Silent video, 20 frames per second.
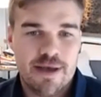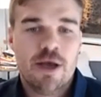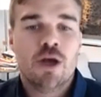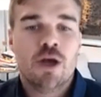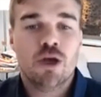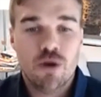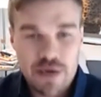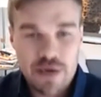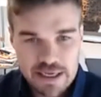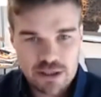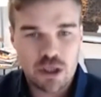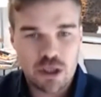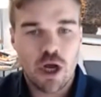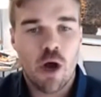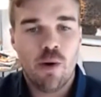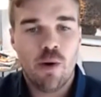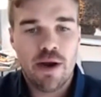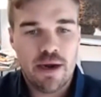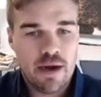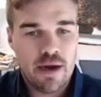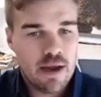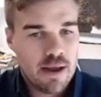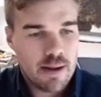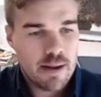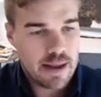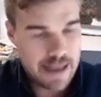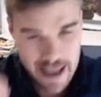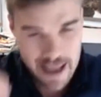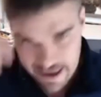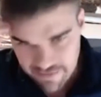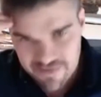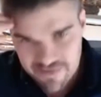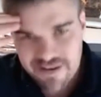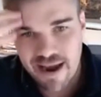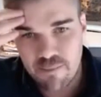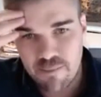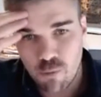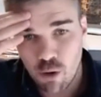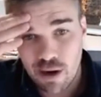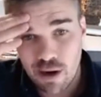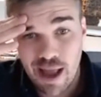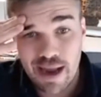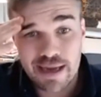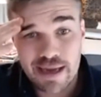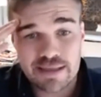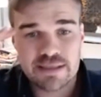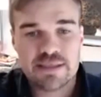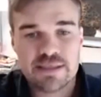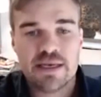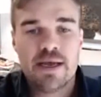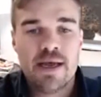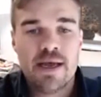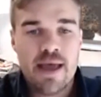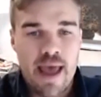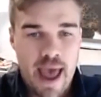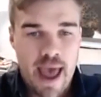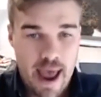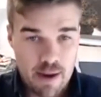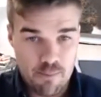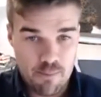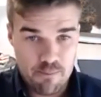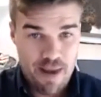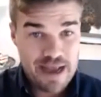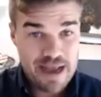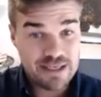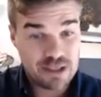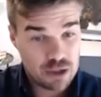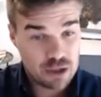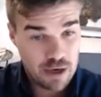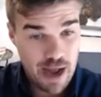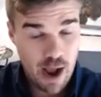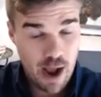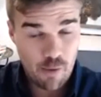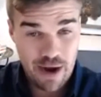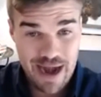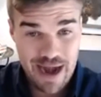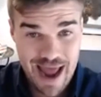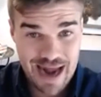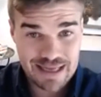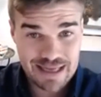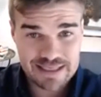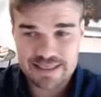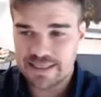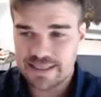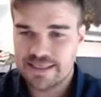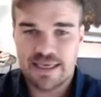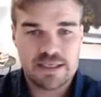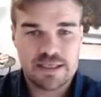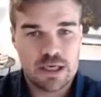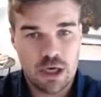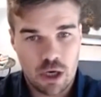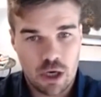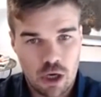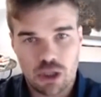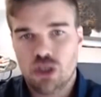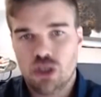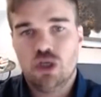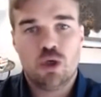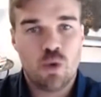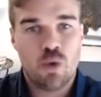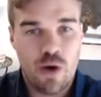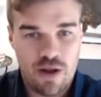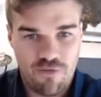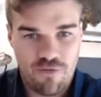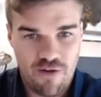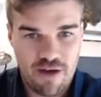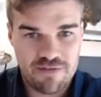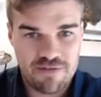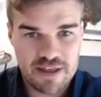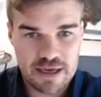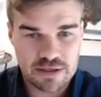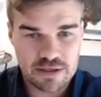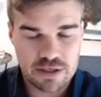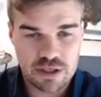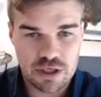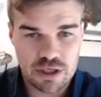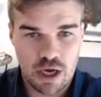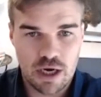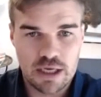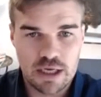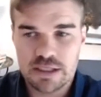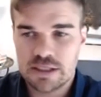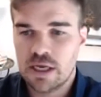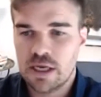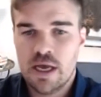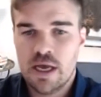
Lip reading: You need to go and get 10 more clients. And based on our analysis, that's going to cost you $25,000.